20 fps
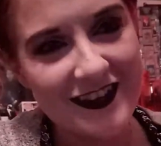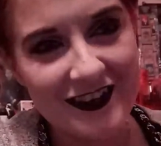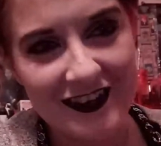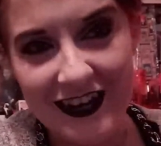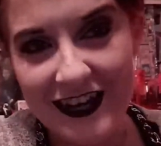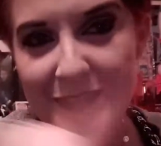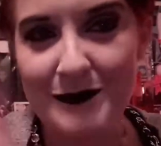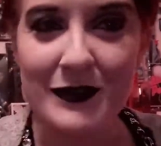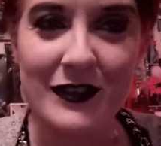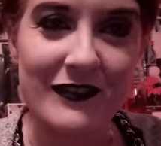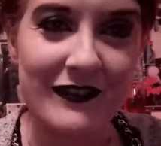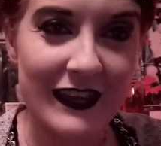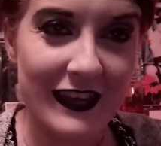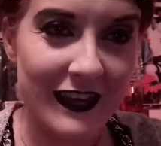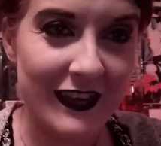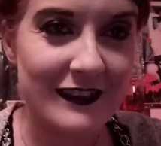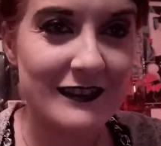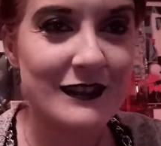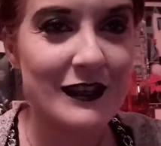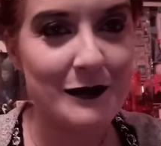Great
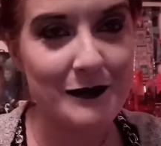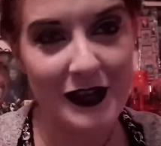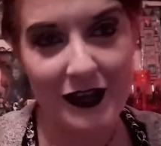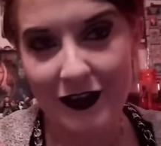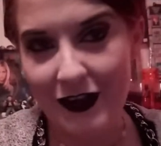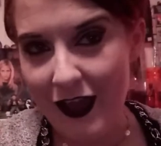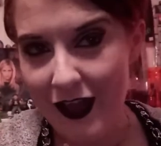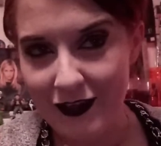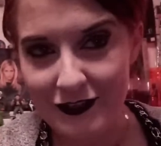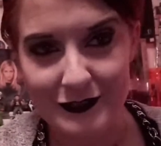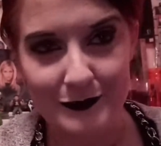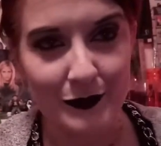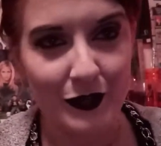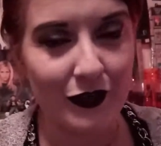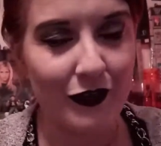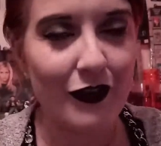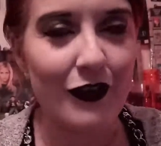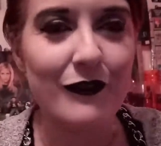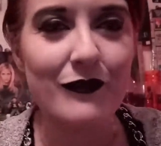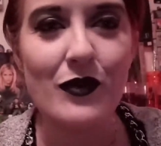movie. So I Married an Axe
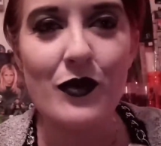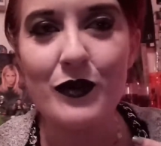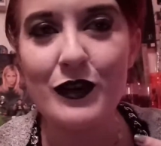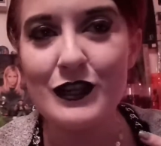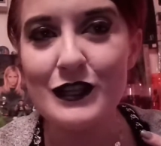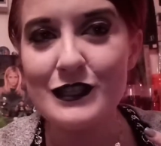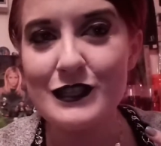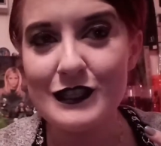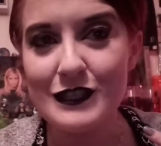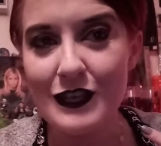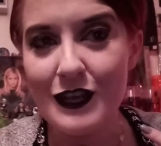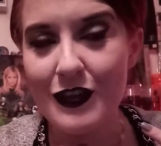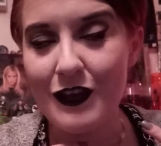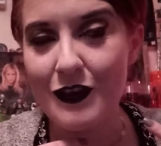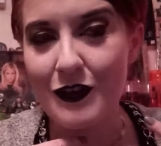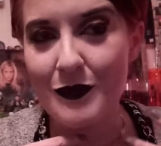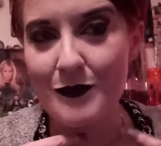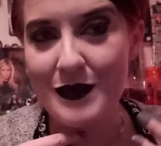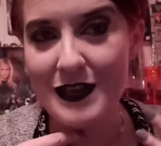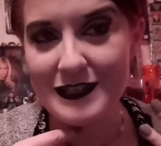Murderer. Of course,
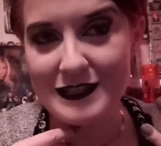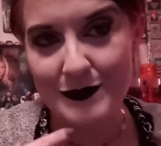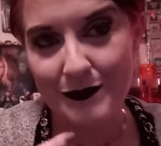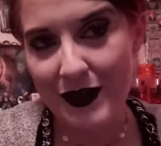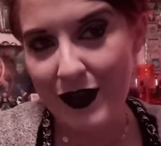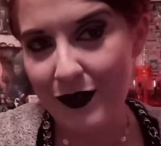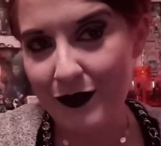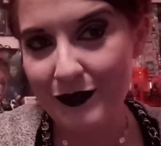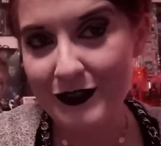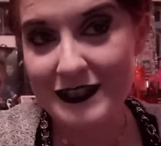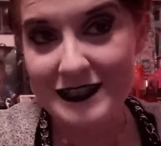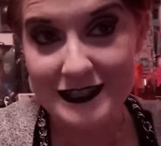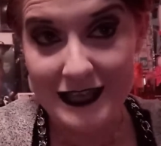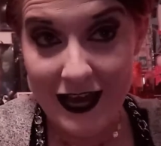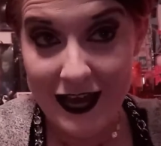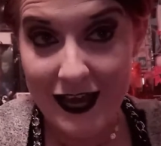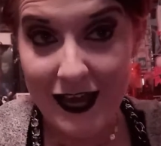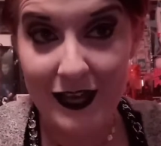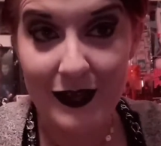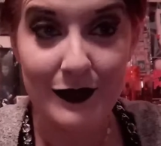it's about this
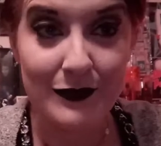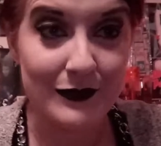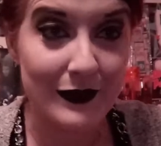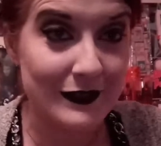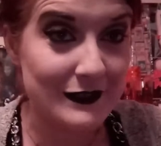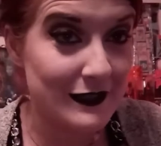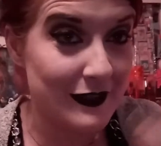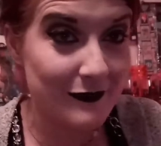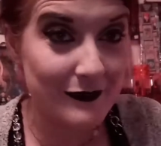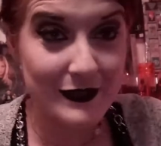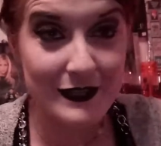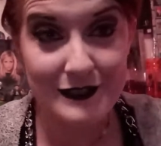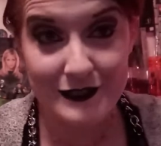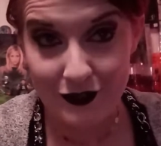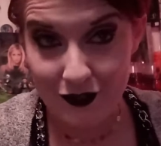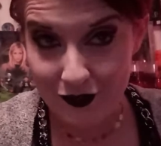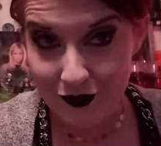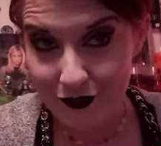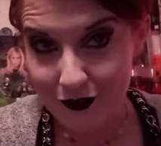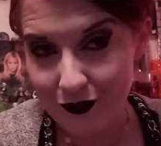guy who falls in love with this
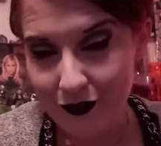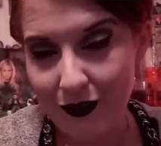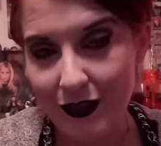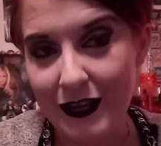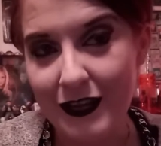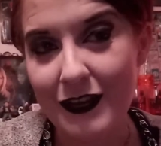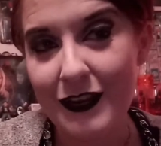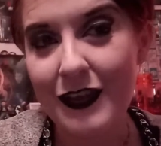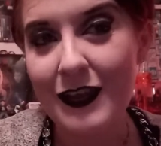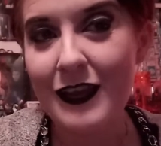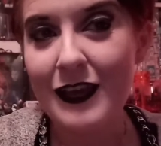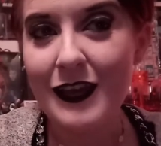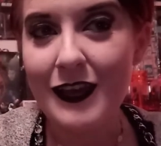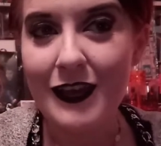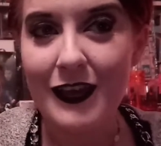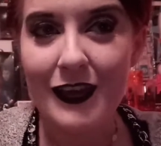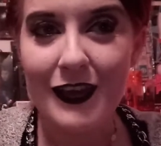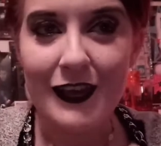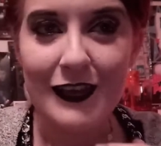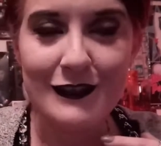girl, and
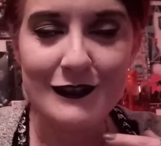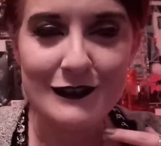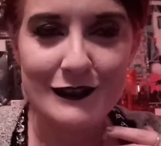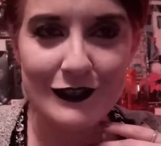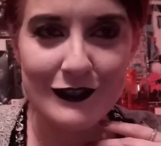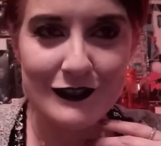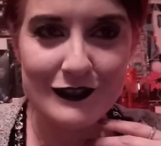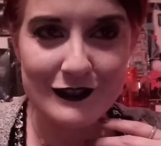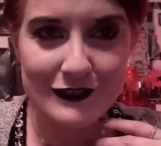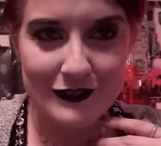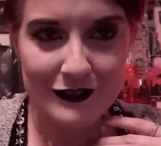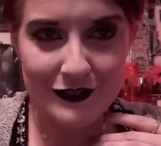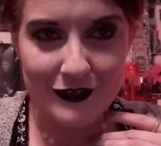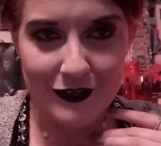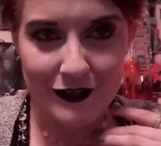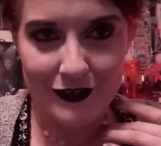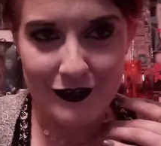he starts